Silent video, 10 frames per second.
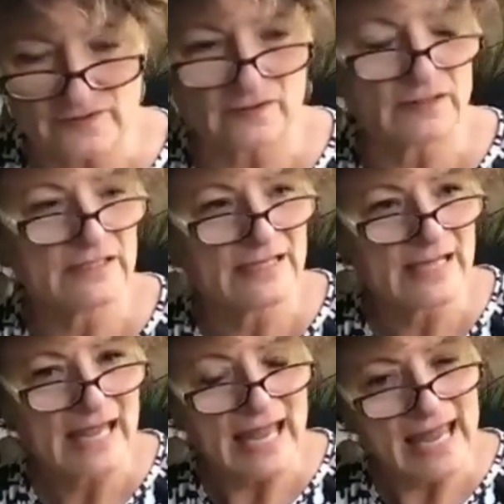deal.
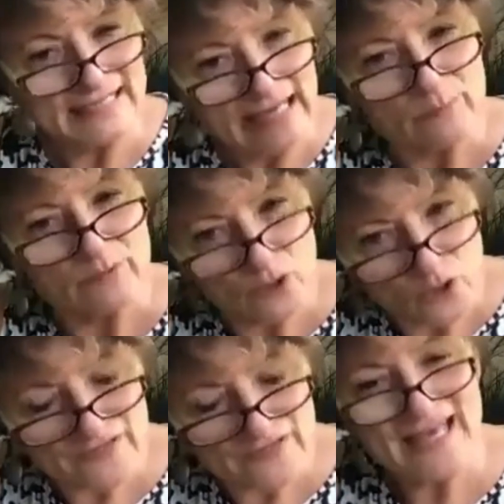And I would
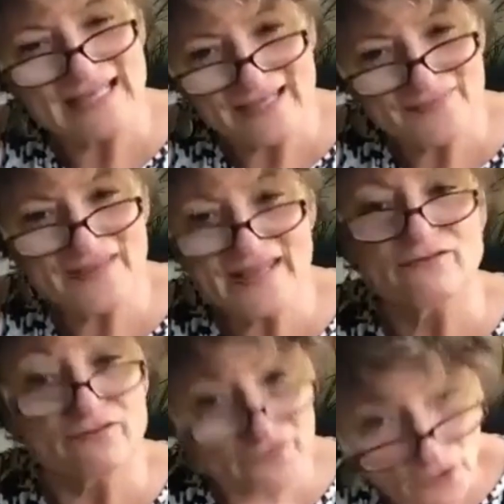look at that and
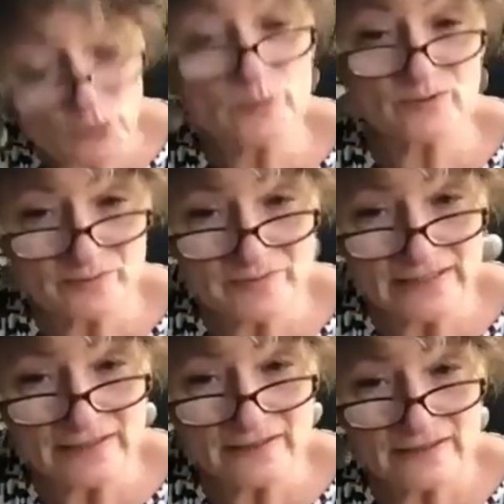then follow up with
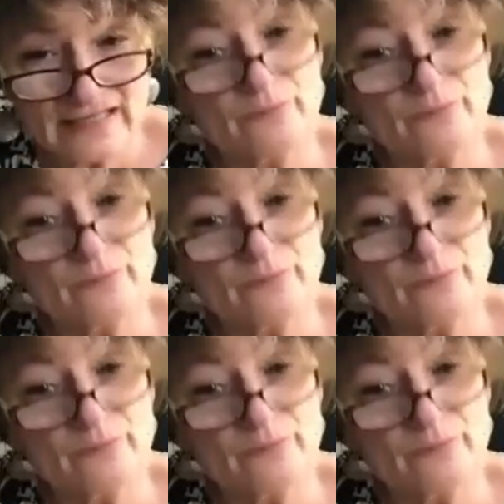me,